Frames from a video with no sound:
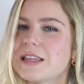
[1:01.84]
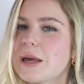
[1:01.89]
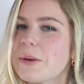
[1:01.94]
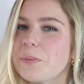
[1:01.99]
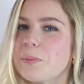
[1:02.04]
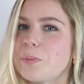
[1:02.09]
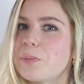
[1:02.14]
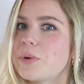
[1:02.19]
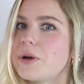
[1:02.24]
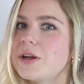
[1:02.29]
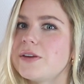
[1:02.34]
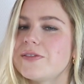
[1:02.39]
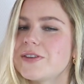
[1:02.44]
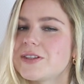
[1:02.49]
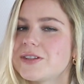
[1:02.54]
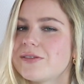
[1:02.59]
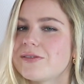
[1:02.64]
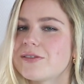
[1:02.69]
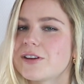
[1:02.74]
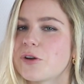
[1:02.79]
that
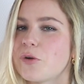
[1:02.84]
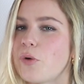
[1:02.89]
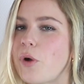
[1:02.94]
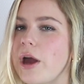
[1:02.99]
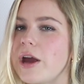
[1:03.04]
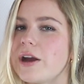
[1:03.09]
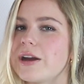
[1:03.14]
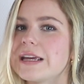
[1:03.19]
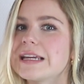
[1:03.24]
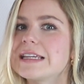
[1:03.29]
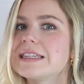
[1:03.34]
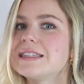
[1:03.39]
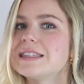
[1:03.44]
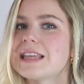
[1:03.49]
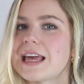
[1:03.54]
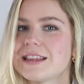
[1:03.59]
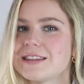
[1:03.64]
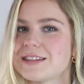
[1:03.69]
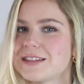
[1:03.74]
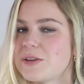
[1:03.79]
previously required
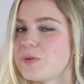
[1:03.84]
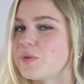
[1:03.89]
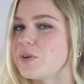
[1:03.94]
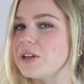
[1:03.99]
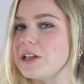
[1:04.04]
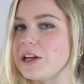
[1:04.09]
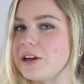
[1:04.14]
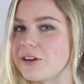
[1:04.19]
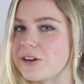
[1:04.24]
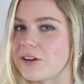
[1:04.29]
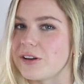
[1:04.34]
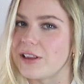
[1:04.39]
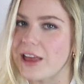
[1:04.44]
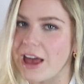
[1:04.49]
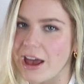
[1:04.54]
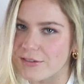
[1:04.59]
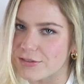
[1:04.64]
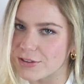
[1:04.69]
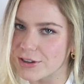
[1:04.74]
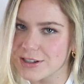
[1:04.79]
extensive clerical
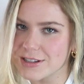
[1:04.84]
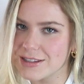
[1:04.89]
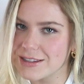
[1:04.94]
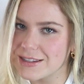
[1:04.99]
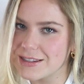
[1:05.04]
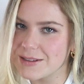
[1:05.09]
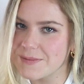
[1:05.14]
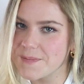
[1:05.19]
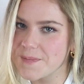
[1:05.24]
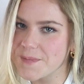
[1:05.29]
efforts.